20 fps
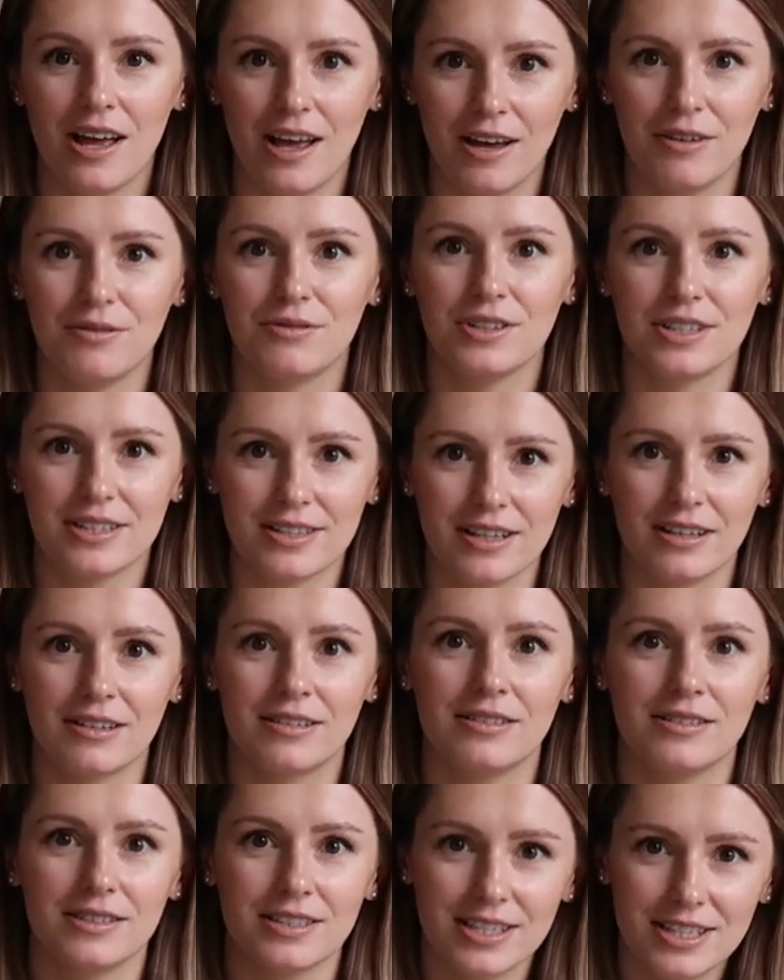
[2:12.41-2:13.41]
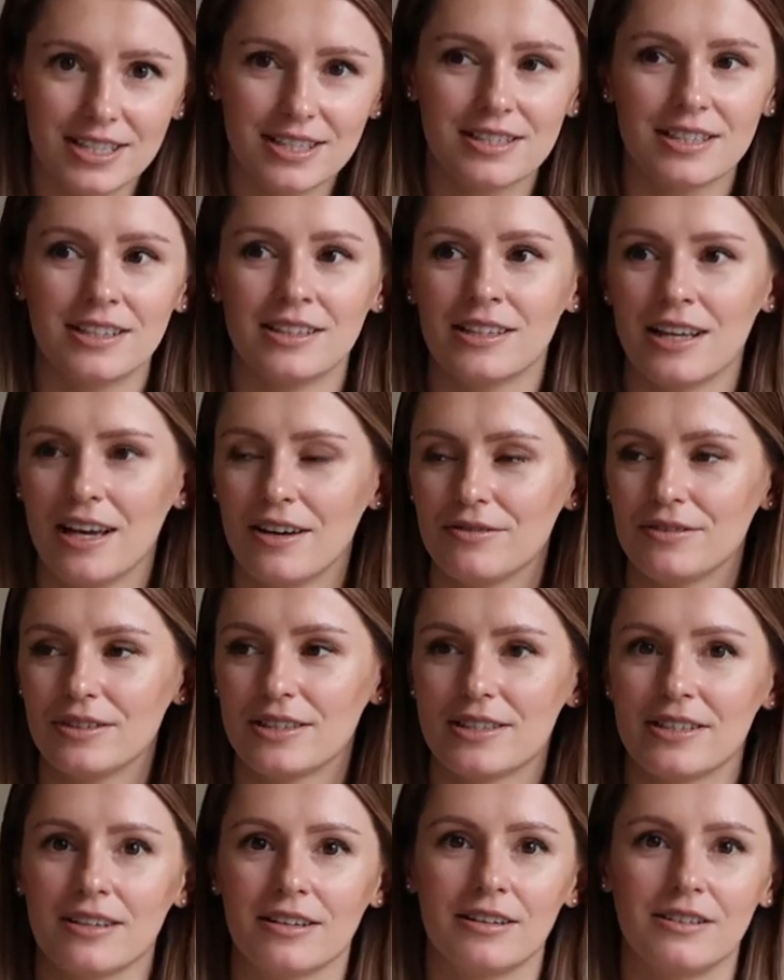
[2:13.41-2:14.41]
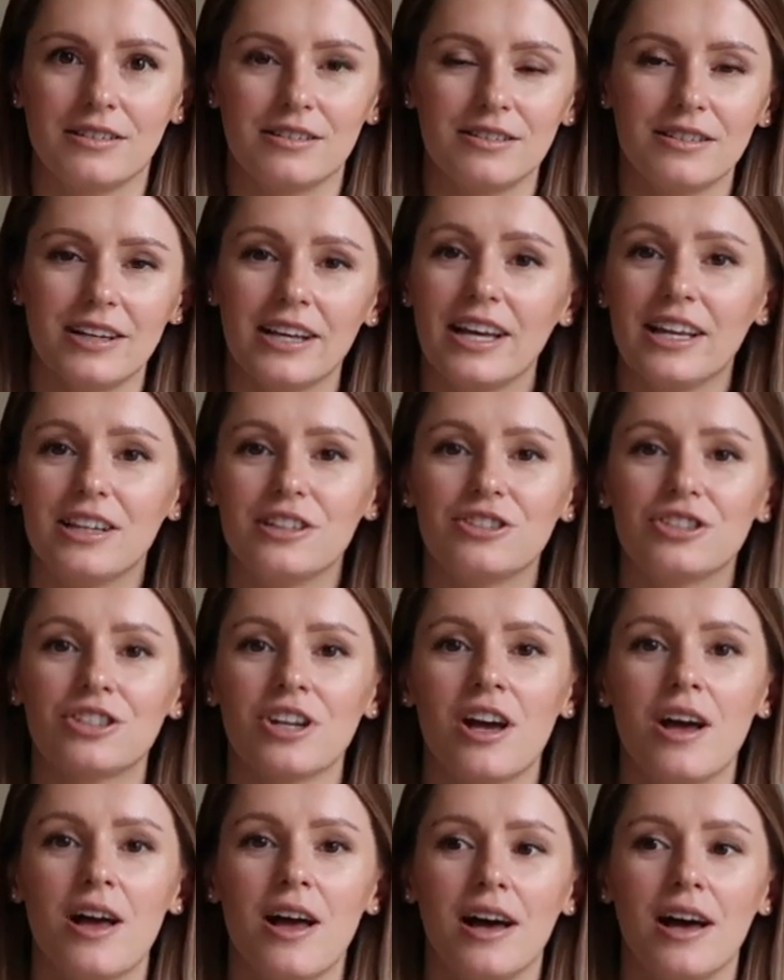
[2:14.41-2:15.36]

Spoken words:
every single season, every single age.